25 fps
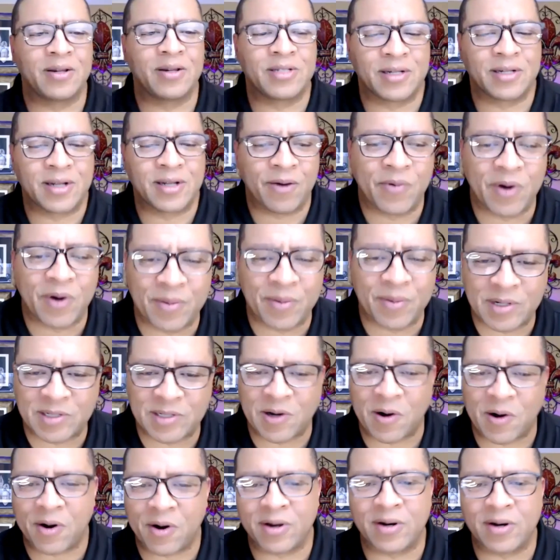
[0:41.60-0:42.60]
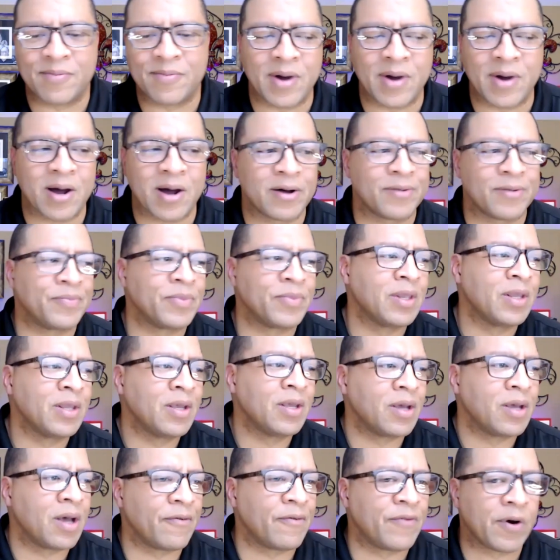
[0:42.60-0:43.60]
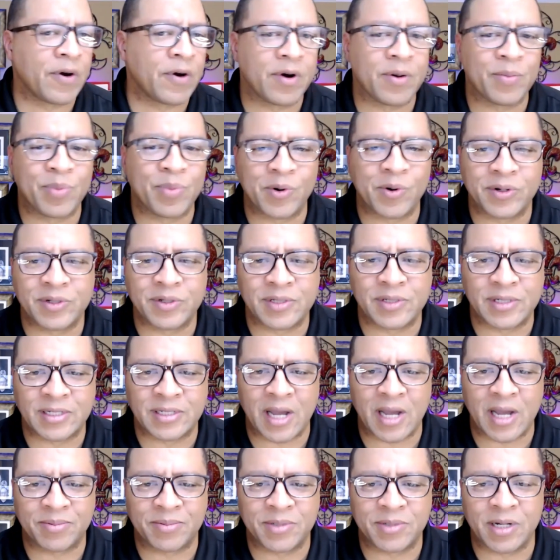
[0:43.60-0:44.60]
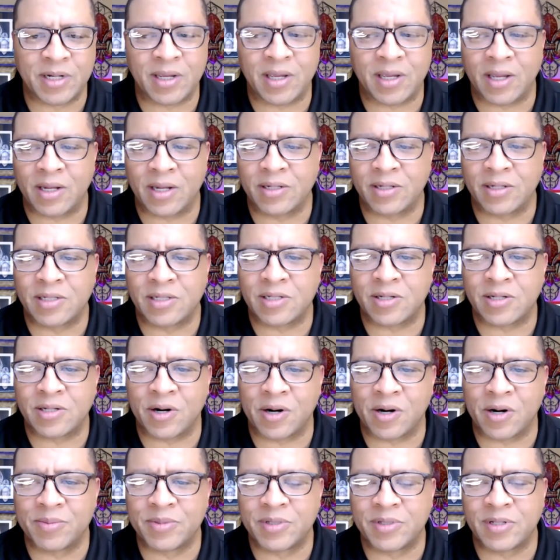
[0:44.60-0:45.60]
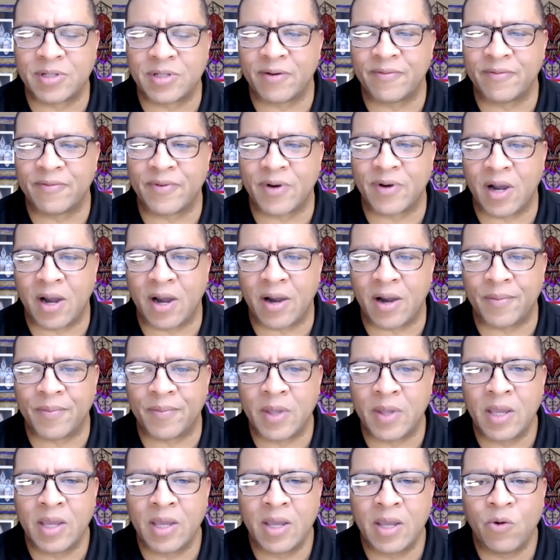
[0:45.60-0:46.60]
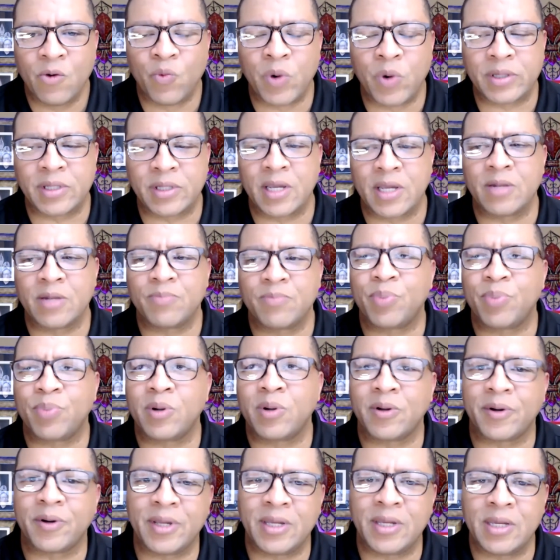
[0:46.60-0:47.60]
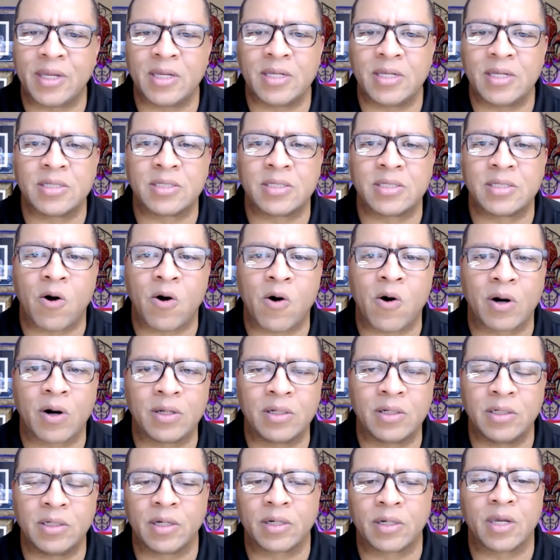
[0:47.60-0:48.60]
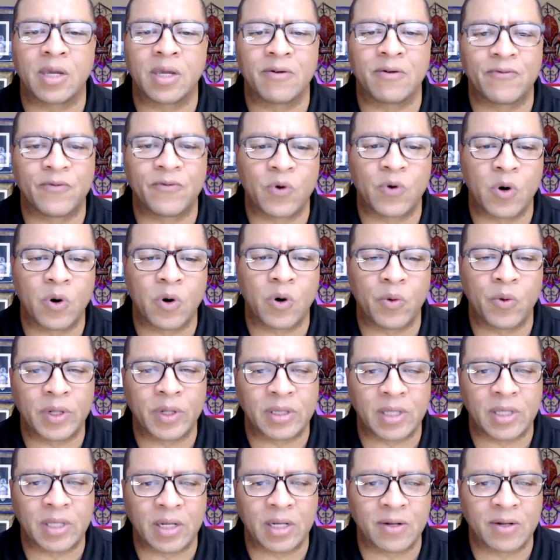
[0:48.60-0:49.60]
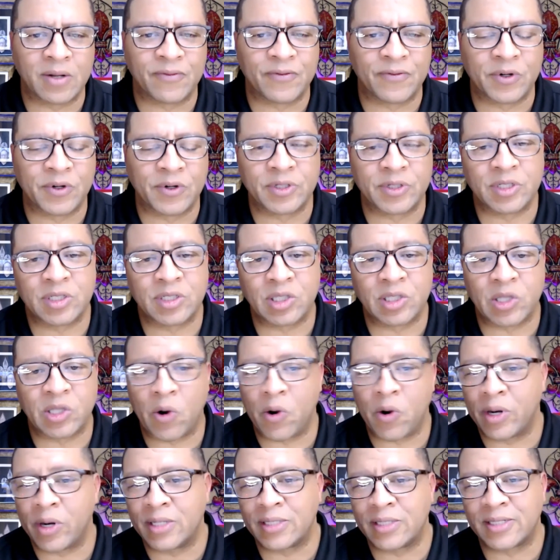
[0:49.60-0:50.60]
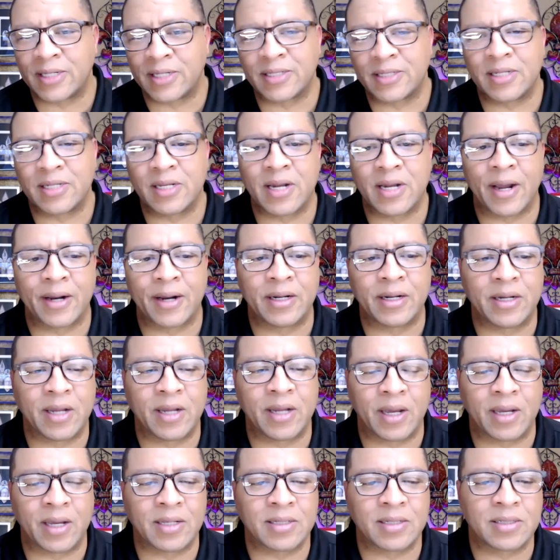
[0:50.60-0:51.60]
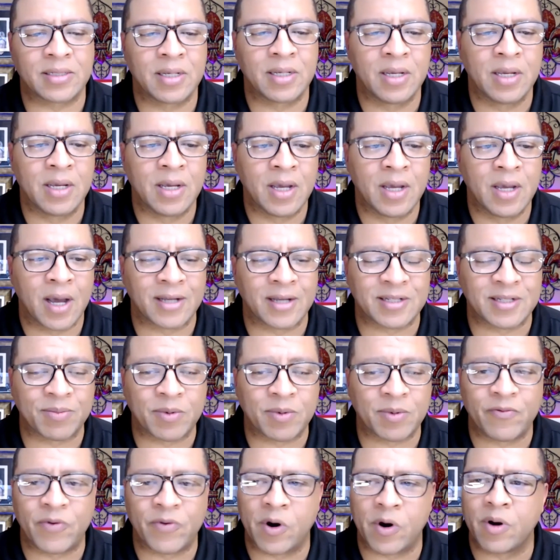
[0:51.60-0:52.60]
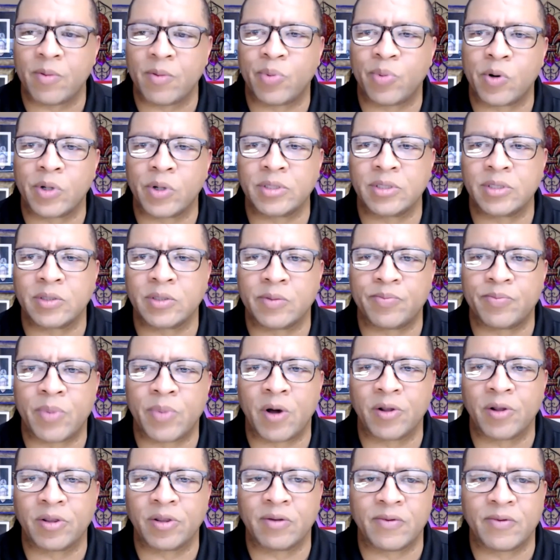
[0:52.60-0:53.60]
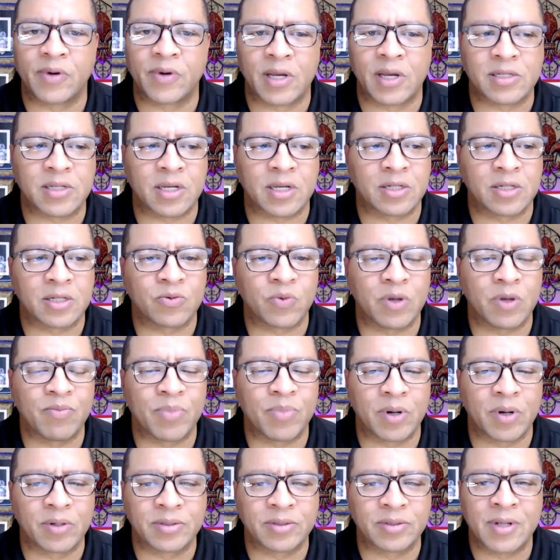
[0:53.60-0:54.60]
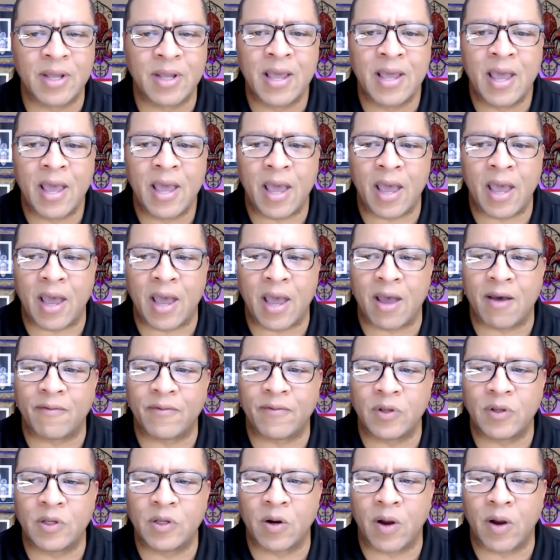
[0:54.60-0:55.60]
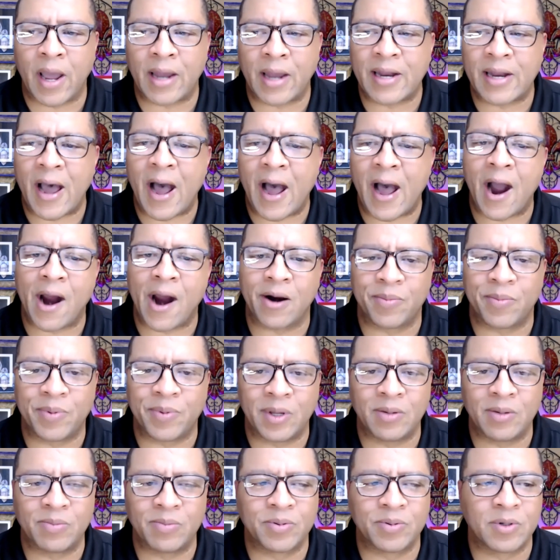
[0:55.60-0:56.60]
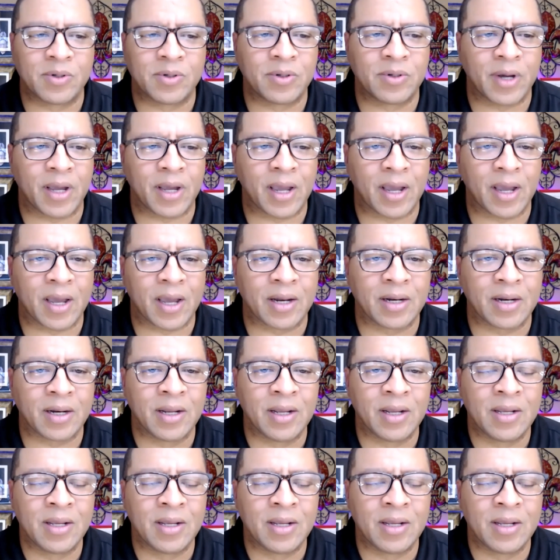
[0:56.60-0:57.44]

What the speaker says: Today we're going to be talking about a very important subject in terms of what the employees are looking for within the first 30, 60, 90 days. Something very important to both of us because we both have, had to hire people and,